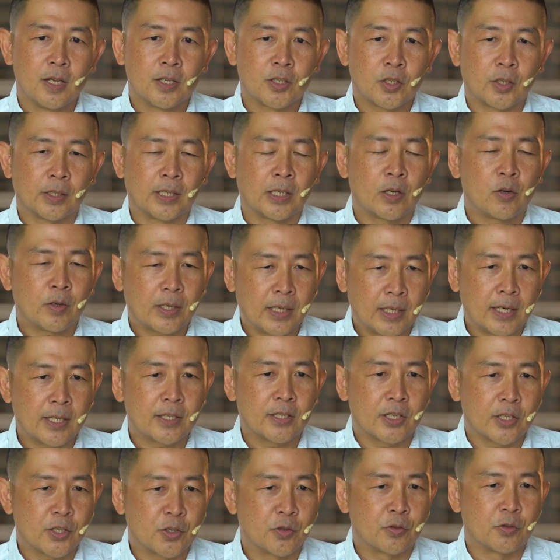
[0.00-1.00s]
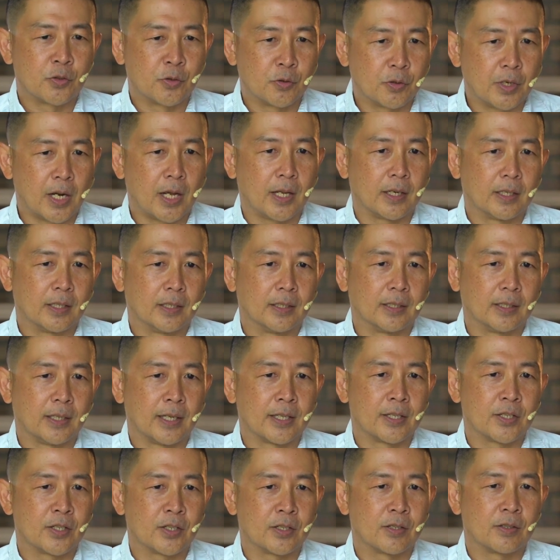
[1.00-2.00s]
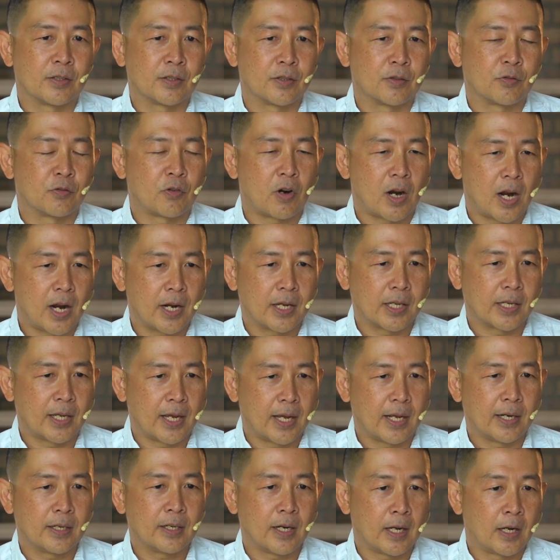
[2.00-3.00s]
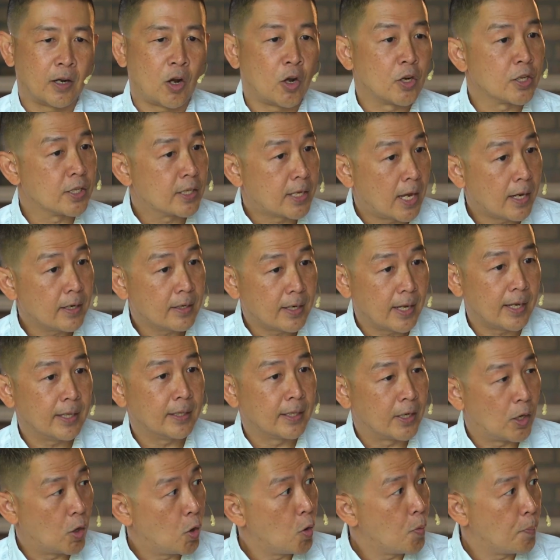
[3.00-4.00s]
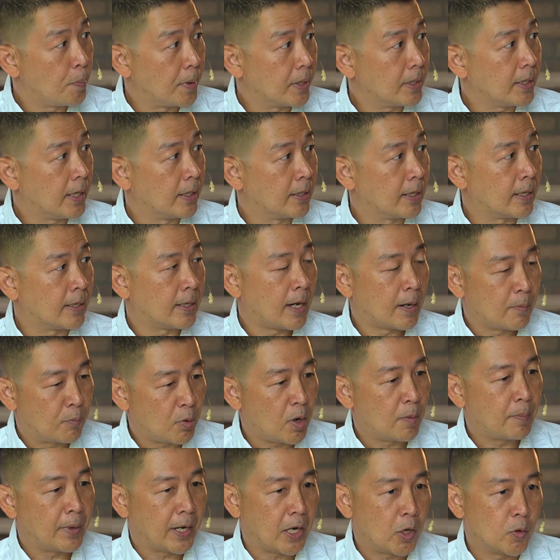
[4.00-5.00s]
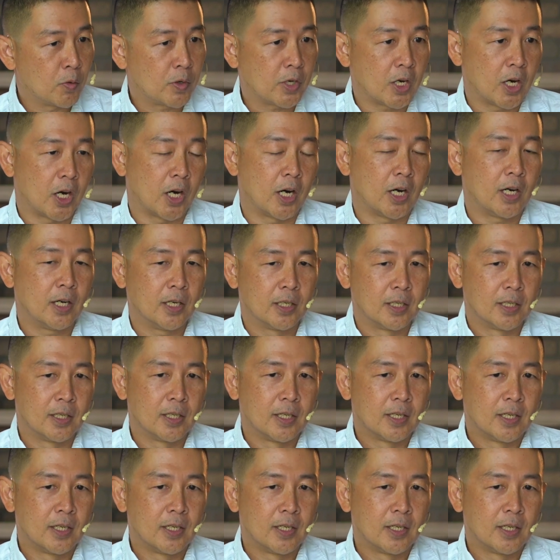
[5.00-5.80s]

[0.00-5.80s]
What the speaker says: So I was like, okay, let's just do that. Let's try again. On Sunday, they opened, and I brought my own car.